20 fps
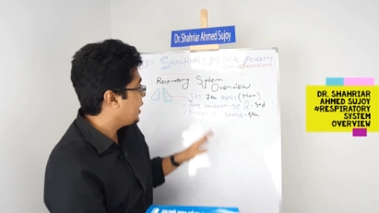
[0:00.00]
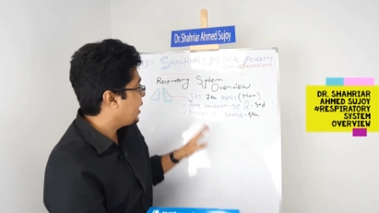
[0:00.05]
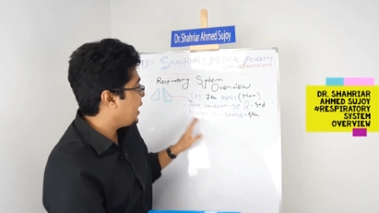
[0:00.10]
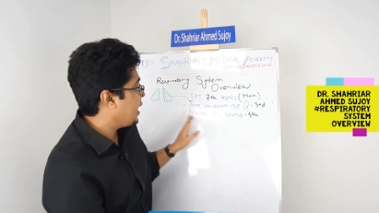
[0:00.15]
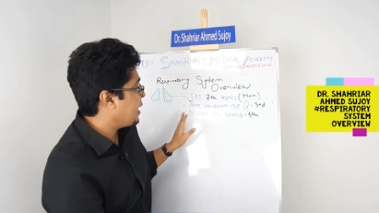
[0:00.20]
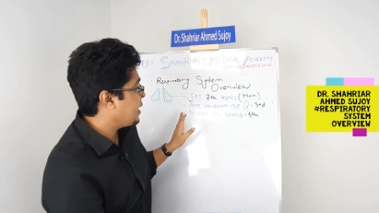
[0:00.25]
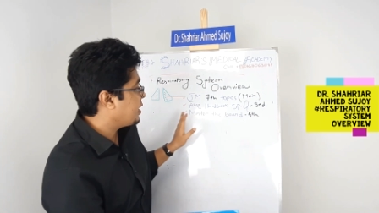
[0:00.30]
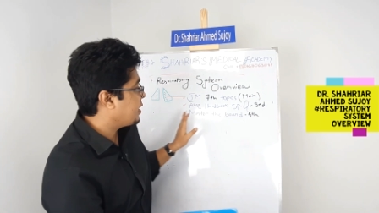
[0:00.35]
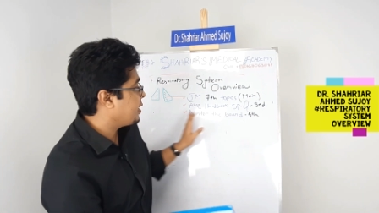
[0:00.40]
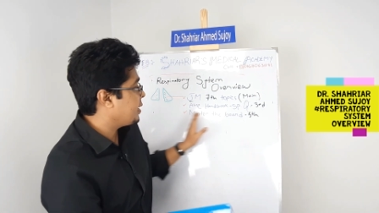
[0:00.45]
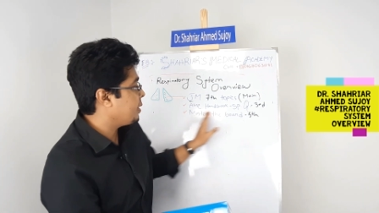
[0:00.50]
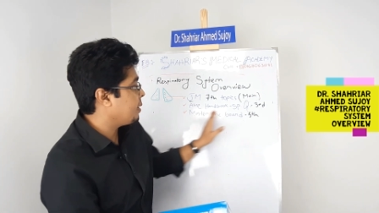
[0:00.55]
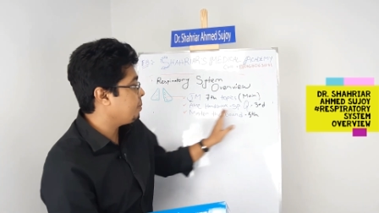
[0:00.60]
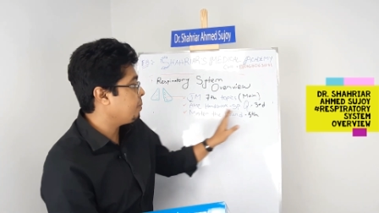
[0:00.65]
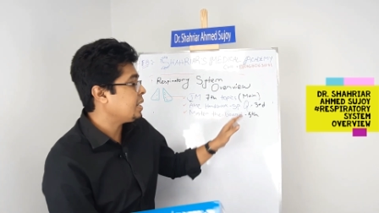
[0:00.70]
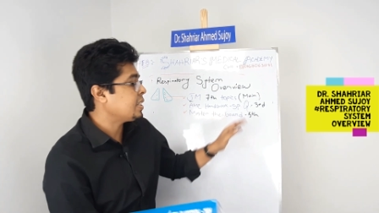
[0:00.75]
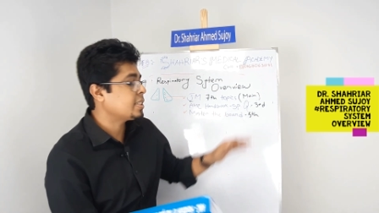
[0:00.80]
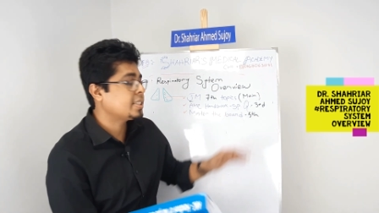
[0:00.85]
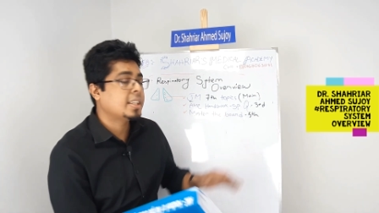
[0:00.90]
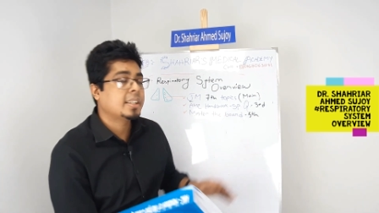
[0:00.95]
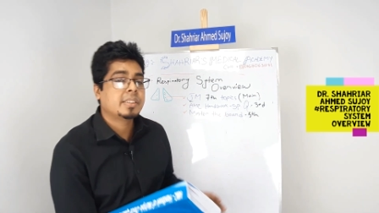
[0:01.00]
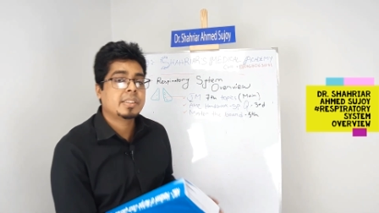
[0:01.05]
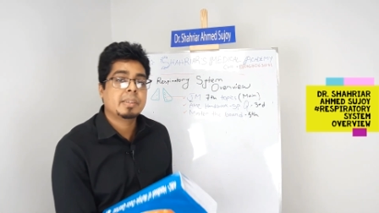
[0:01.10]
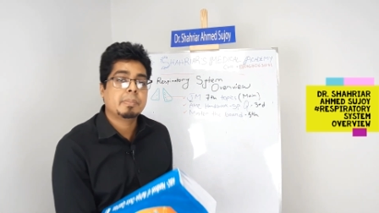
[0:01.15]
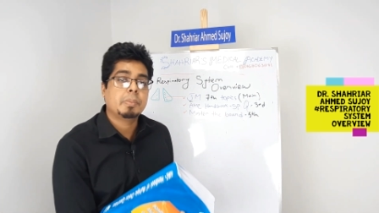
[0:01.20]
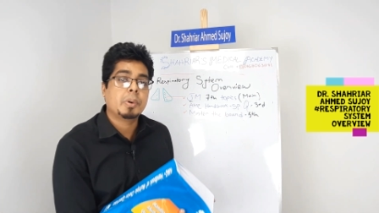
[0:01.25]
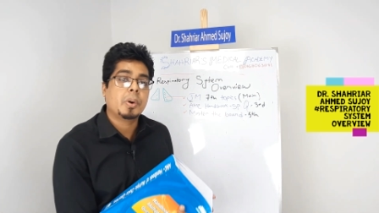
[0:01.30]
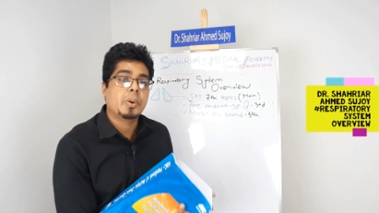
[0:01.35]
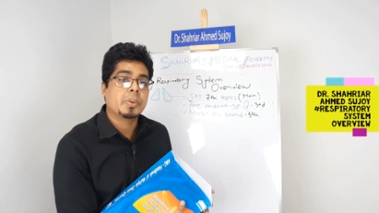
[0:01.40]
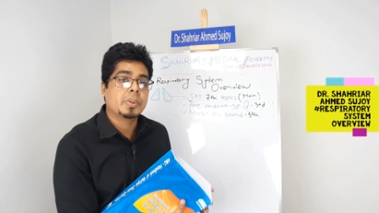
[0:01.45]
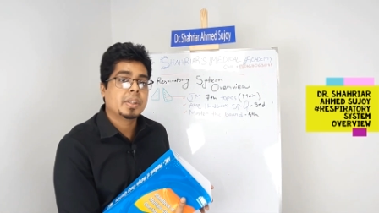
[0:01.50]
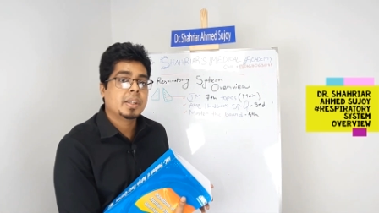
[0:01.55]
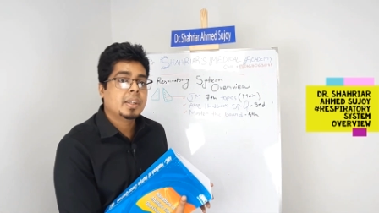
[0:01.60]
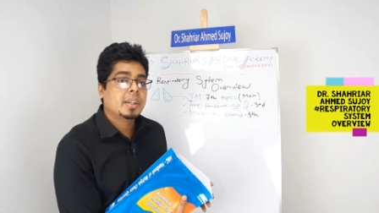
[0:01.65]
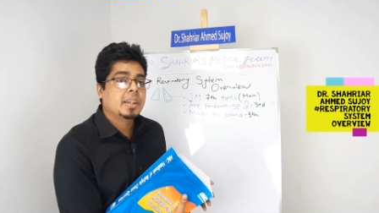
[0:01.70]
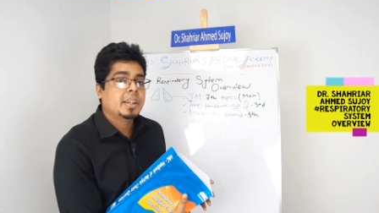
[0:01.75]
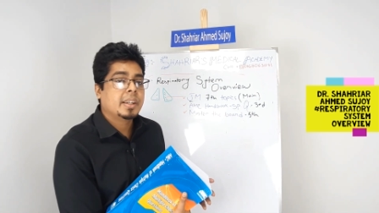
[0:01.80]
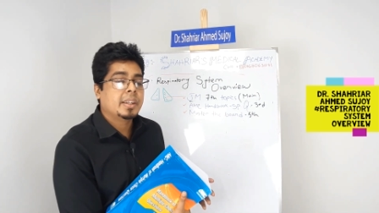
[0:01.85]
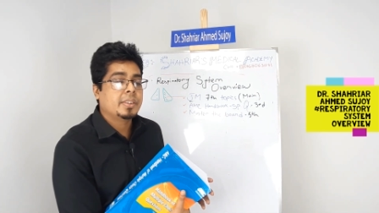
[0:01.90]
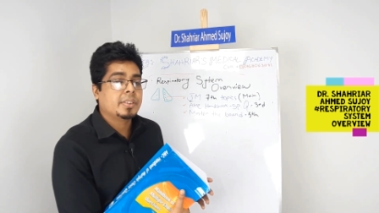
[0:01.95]
And Master Debord,
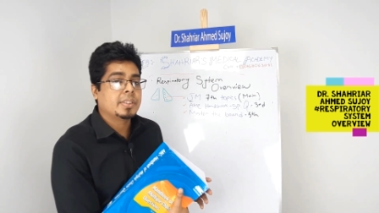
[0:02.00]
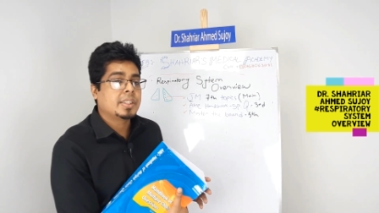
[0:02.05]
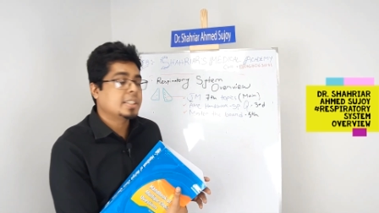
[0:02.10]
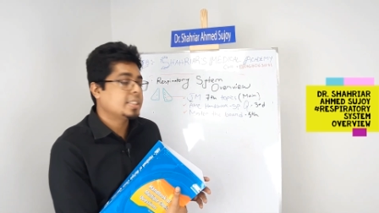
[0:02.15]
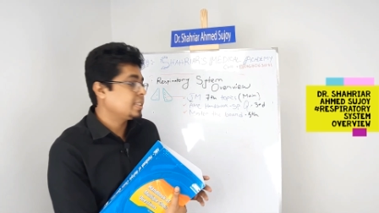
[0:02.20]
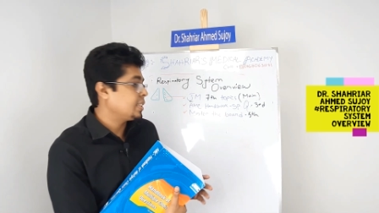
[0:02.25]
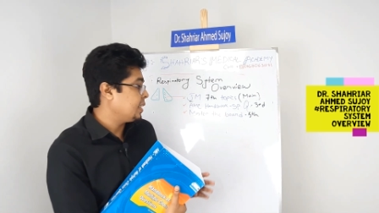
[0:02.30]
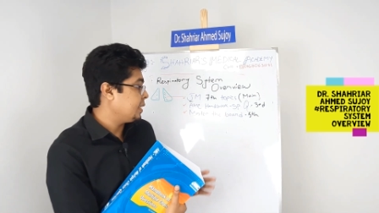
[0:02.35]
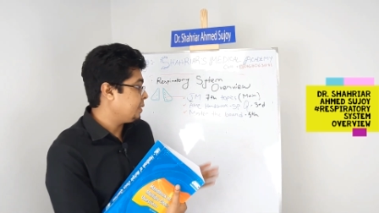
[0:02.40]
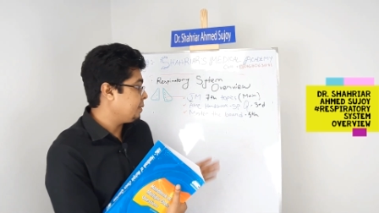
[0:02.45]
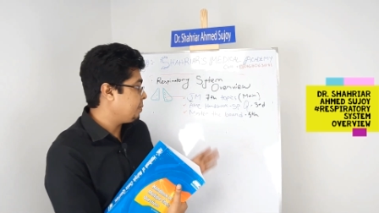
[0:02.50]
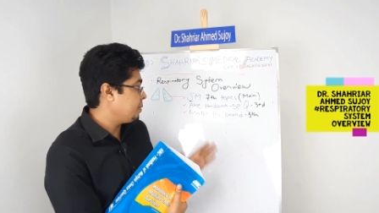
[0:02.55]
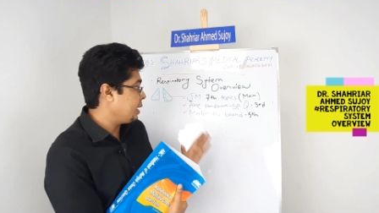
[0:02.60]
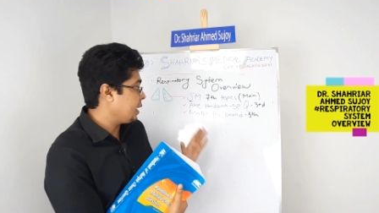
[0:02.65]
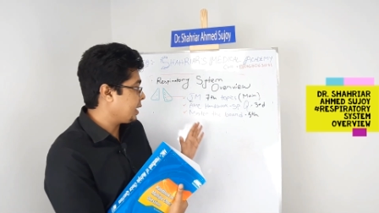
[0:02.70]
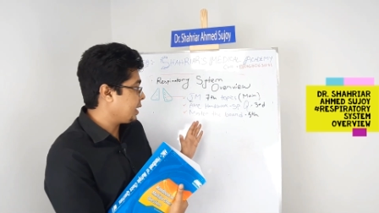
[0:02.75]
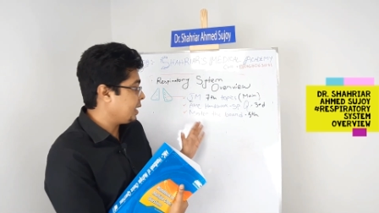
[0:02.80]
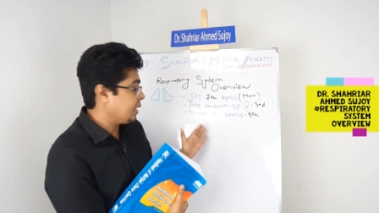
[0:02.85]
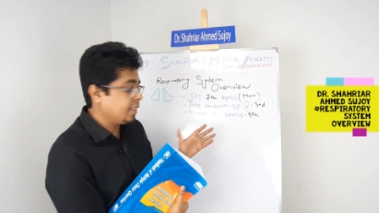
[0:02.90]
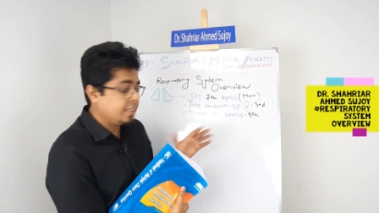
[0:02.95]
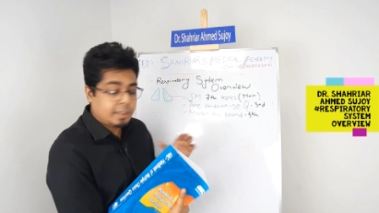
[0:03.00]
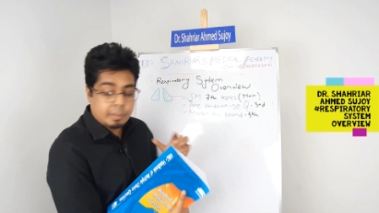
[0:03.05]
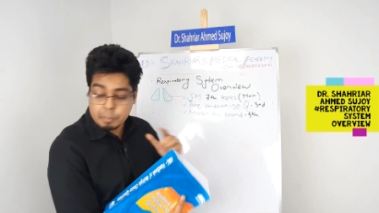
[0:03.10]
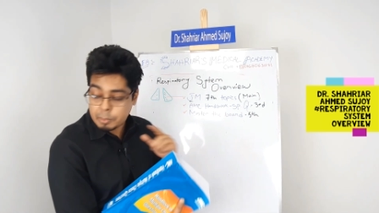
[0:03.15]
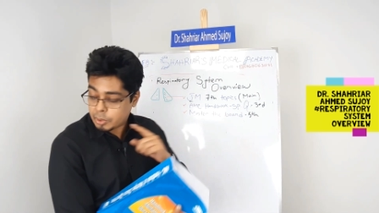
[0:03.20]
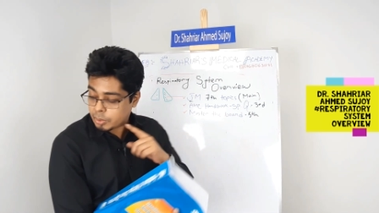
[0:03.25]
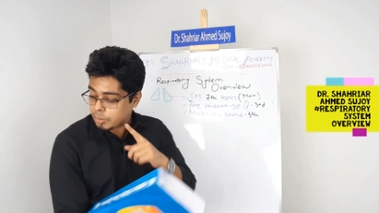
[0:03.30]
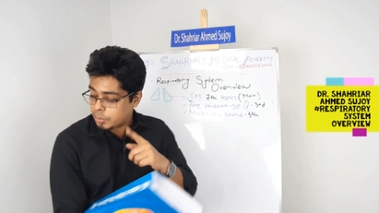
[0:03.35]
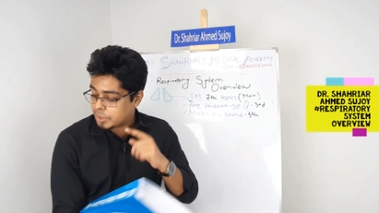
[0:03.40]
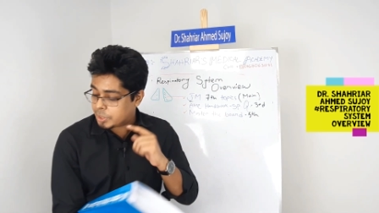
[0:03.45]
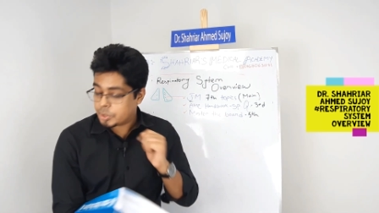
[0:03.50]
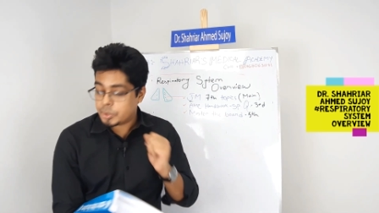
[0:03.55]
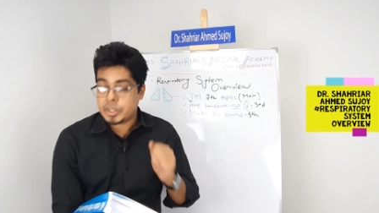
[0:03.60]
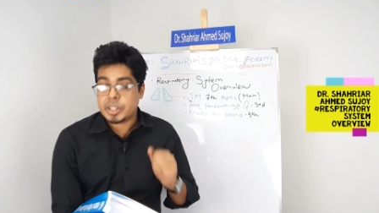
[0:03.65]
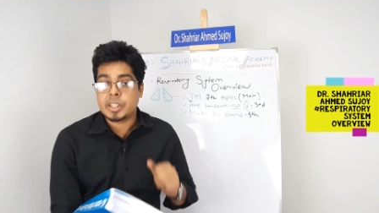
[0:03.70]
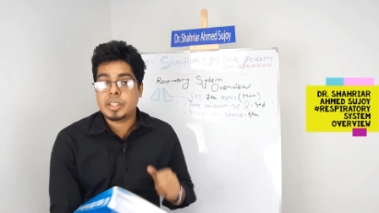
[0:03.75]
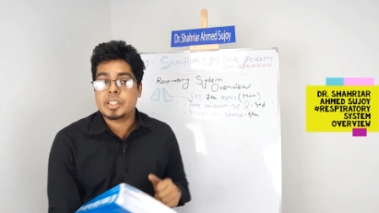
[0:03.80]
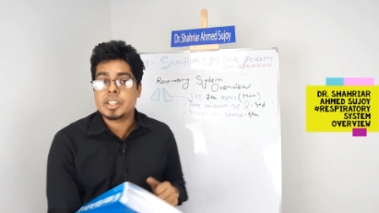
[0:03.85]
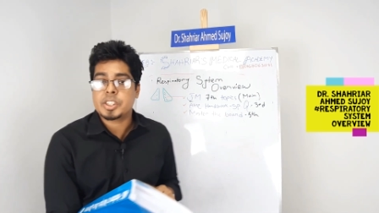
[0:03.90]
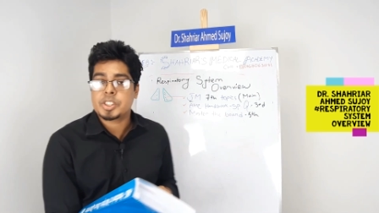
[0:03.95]
that's the another book which
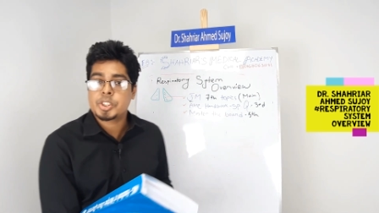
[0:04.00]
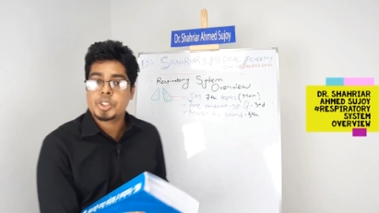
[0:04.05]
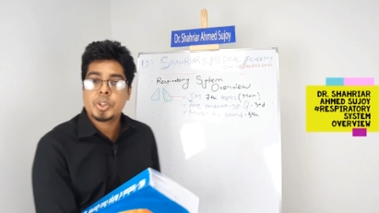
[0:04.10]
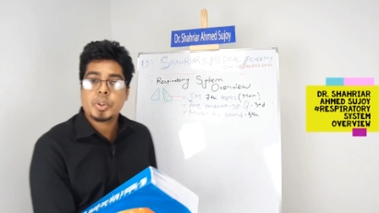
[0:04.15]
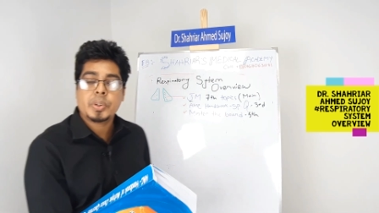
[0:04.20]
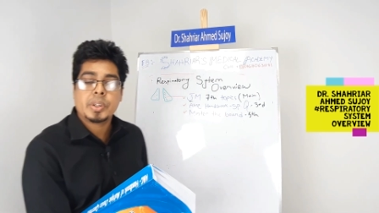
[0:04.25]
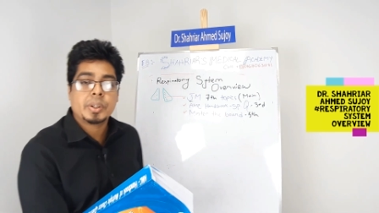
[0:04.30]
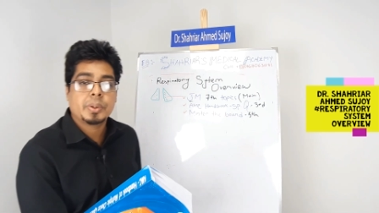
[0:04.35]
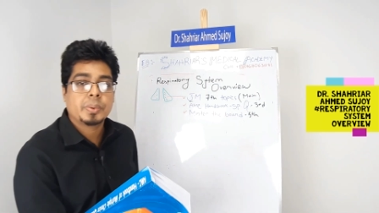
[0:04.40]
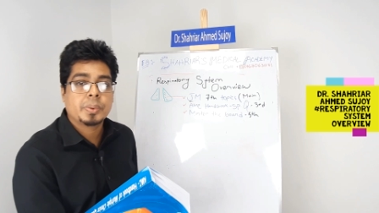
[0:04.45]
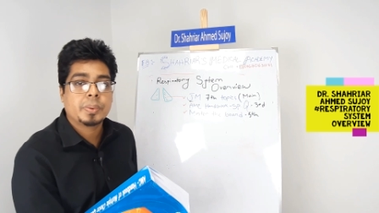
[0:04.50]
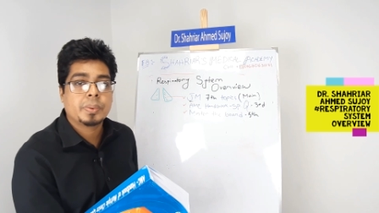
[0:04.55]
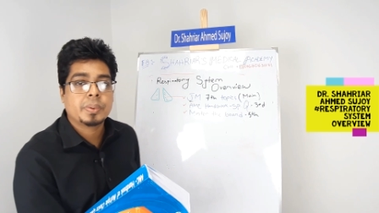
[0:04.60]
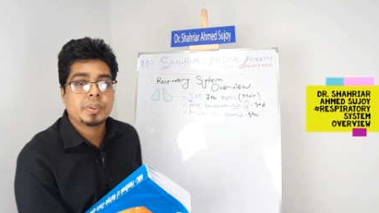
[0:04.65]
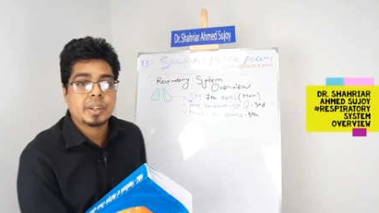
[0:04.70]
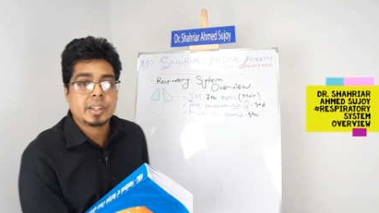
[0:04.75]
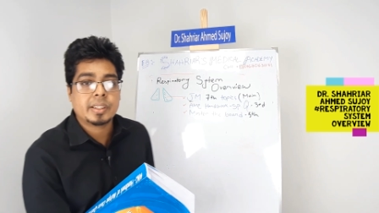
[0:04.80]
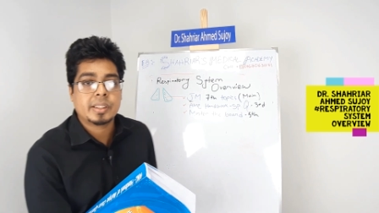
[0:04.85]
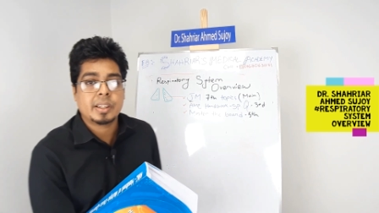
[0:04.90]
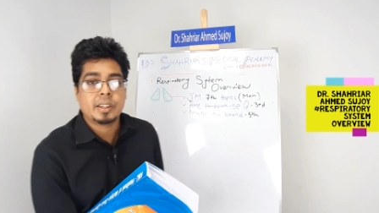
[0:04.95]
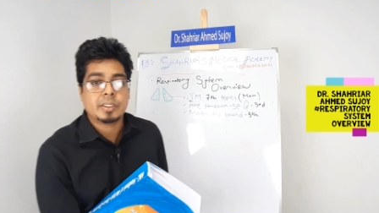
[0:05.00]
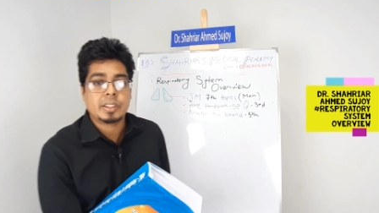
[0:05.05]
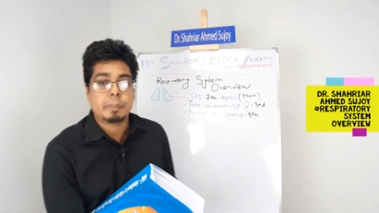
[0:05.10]
we just show you right now,